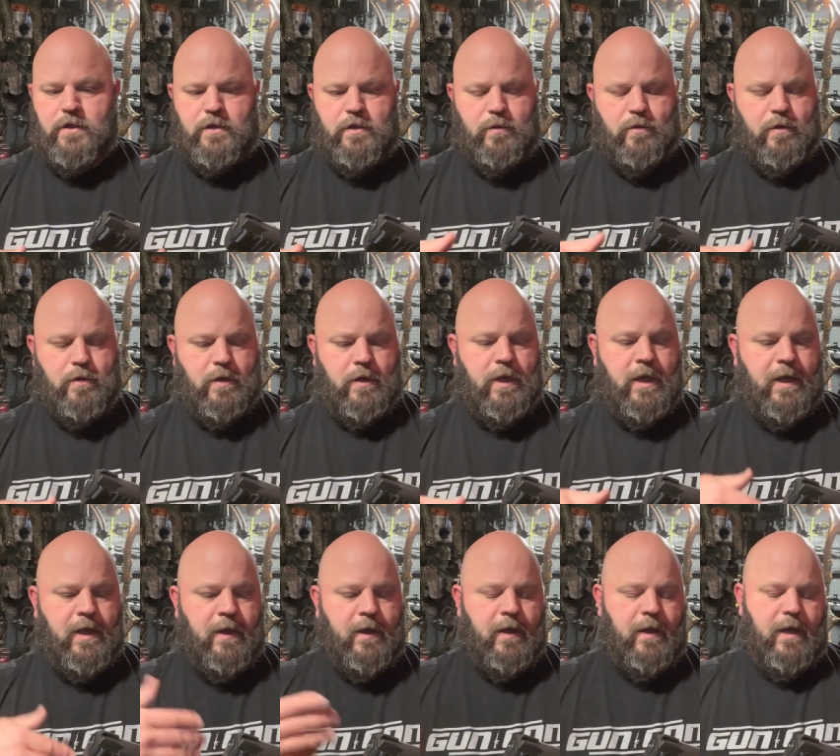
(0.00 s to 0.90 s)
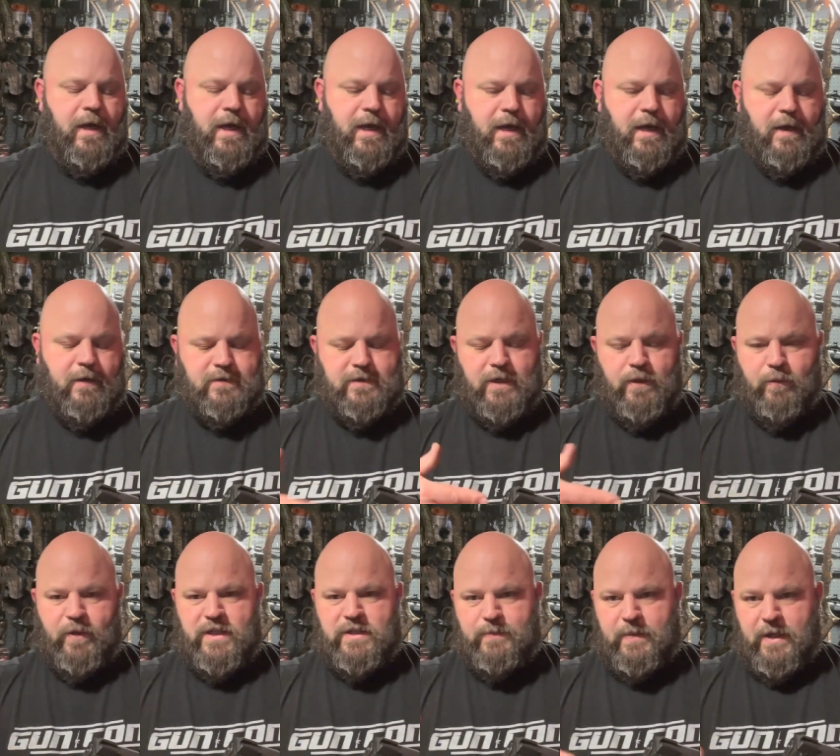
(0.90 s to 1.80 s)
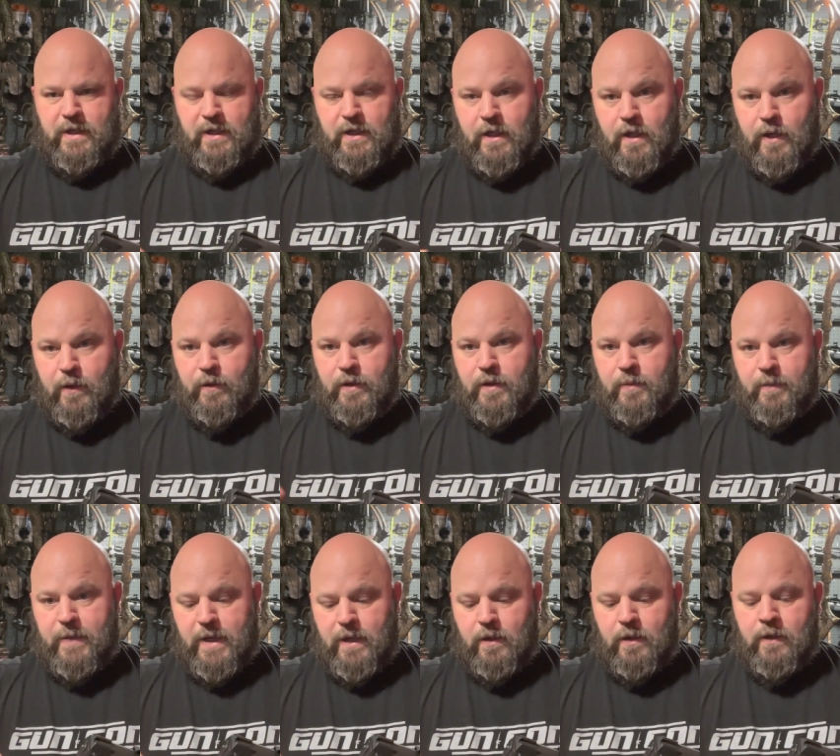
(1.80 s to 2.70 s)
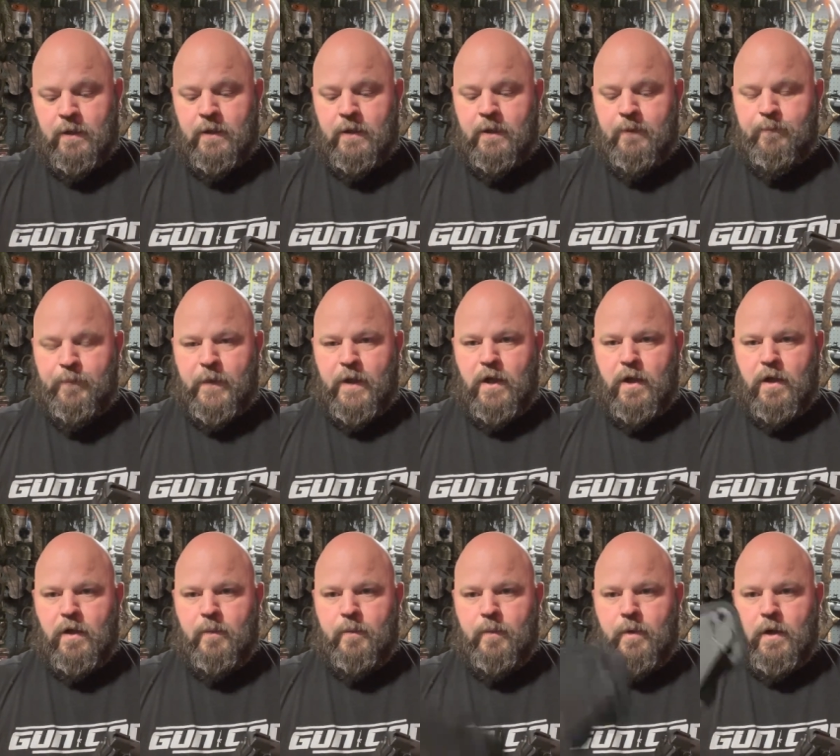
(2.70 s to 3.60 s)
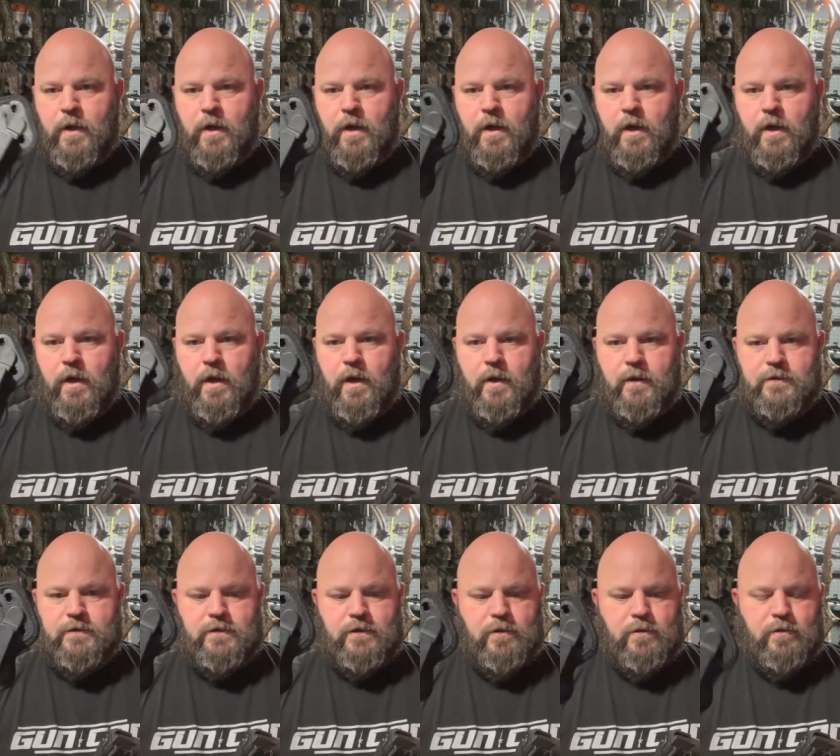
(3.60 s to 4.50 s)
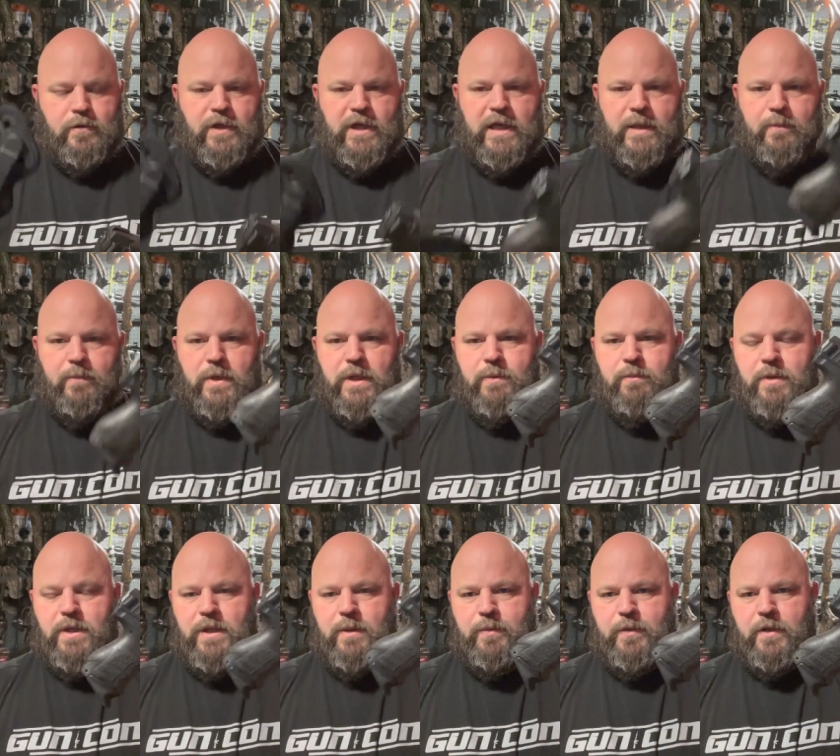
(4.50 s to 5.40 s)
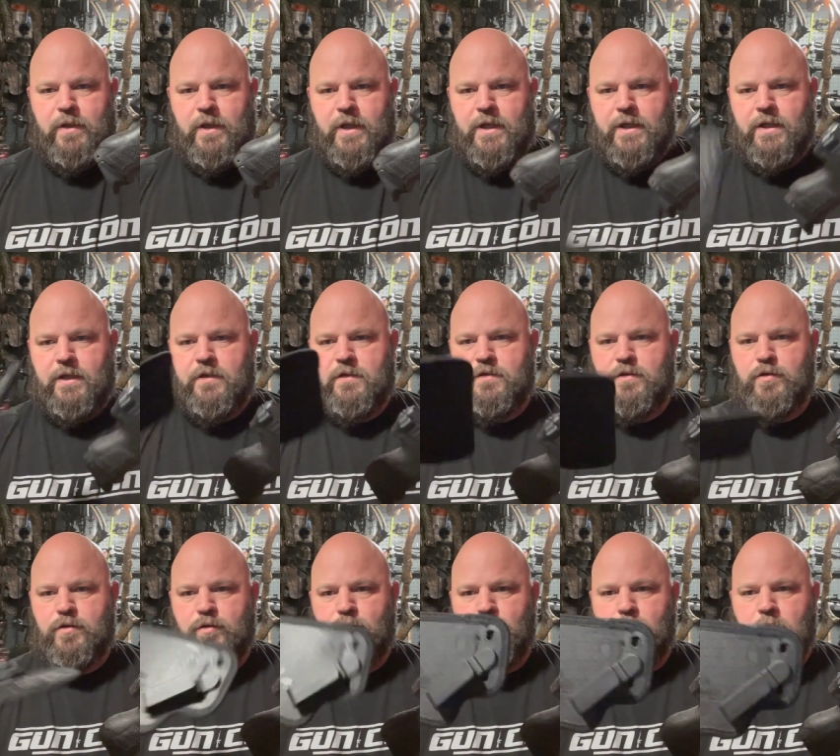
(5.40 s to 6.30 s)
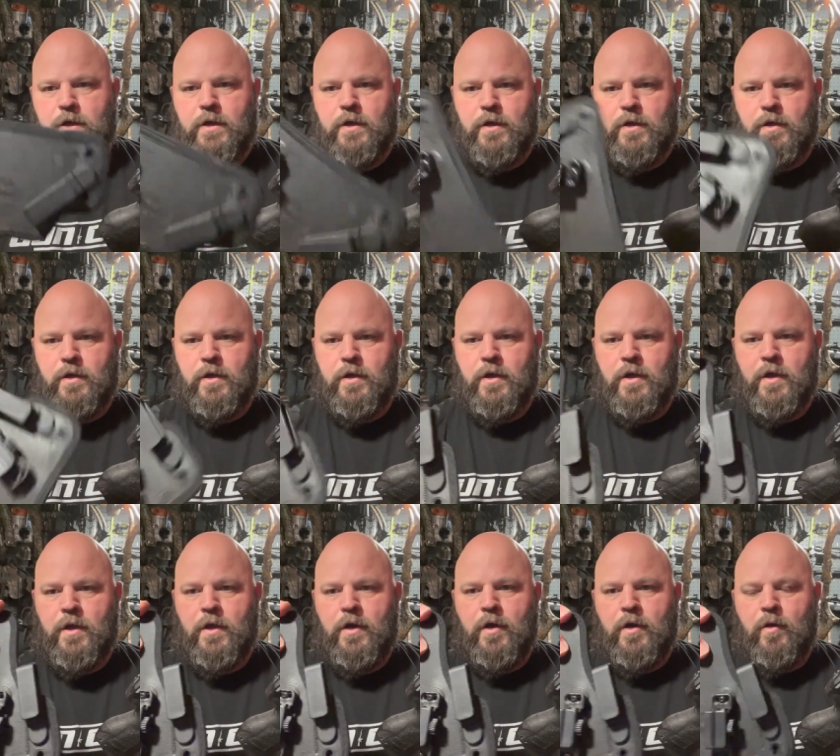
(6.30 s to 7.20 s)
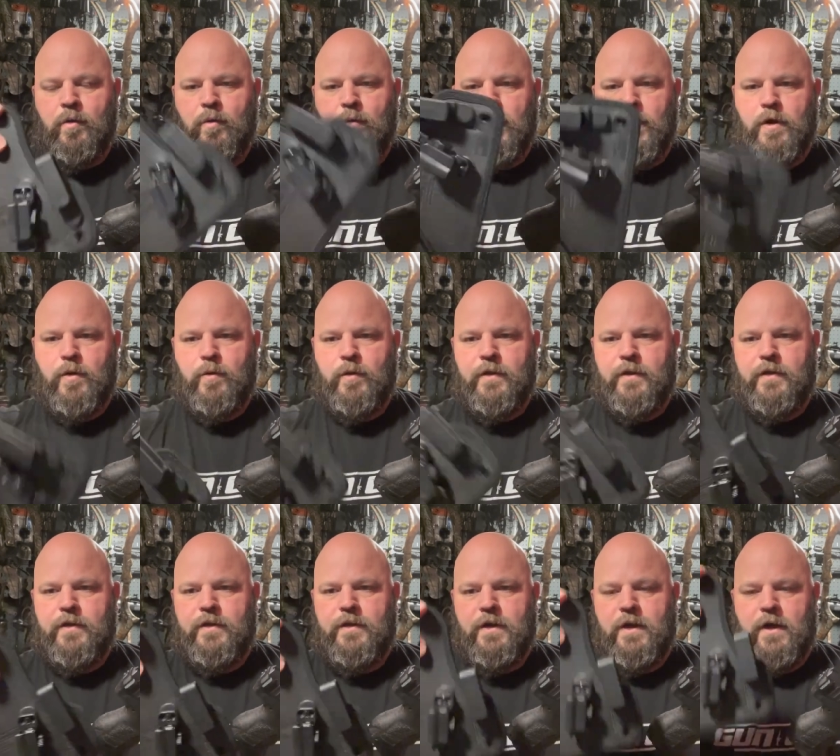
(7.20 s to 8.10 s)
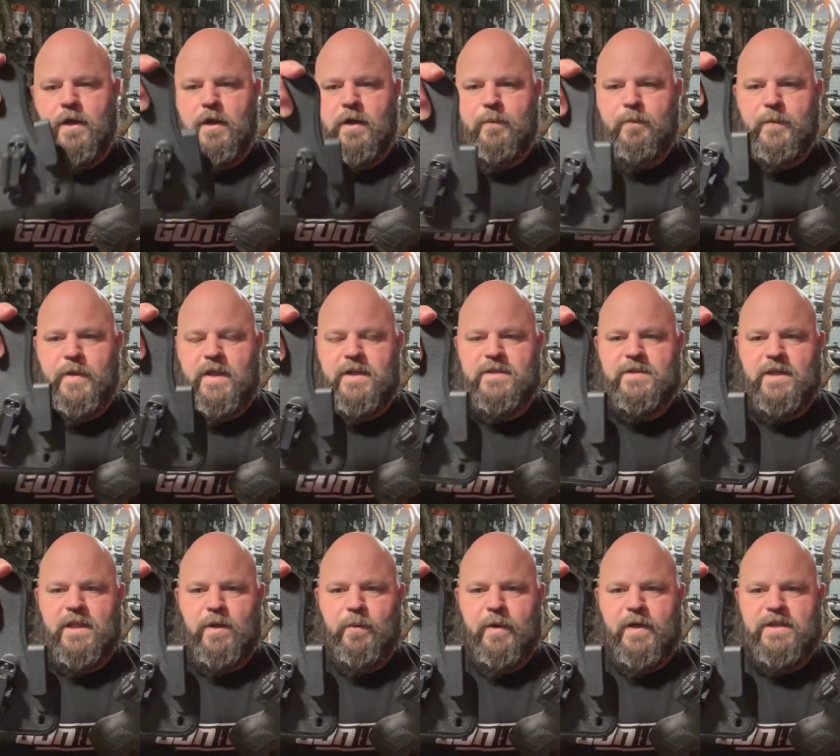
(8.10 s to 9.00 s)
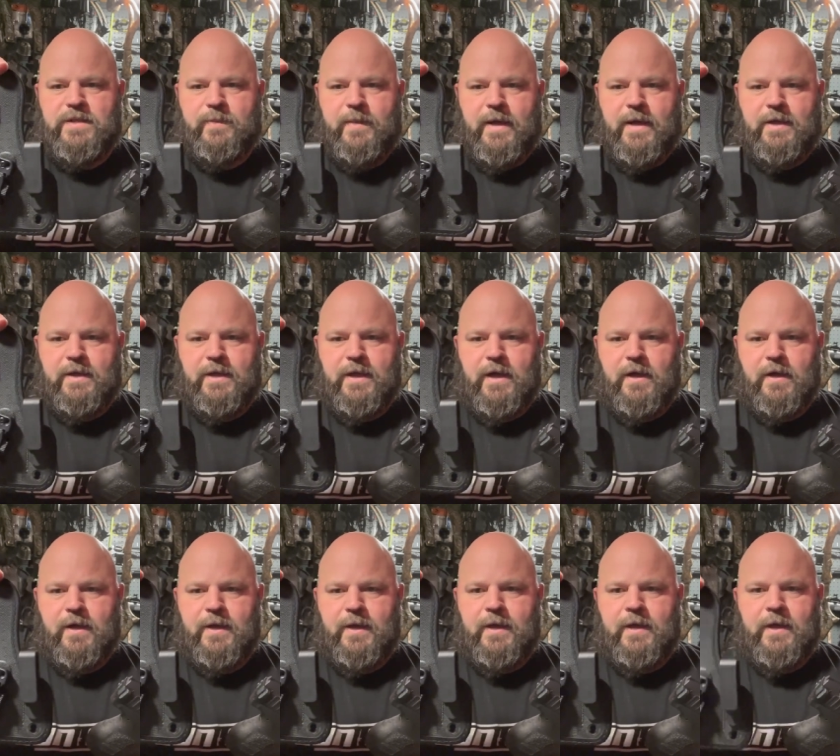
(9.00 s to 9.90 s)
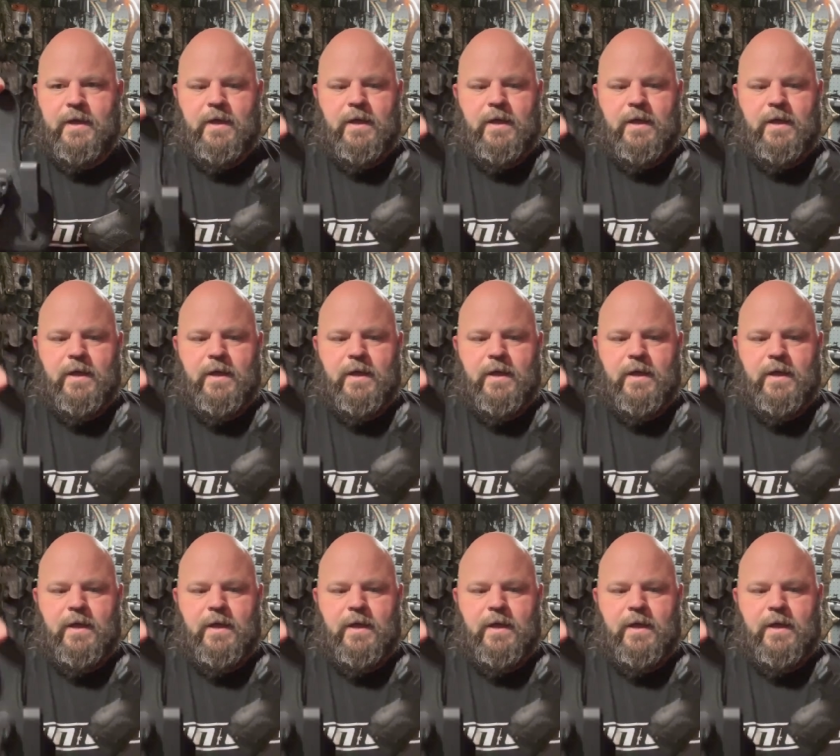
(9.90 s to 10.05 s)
your outside the waistband carry with a belt, also can be manipulated to work with inside the waistband carry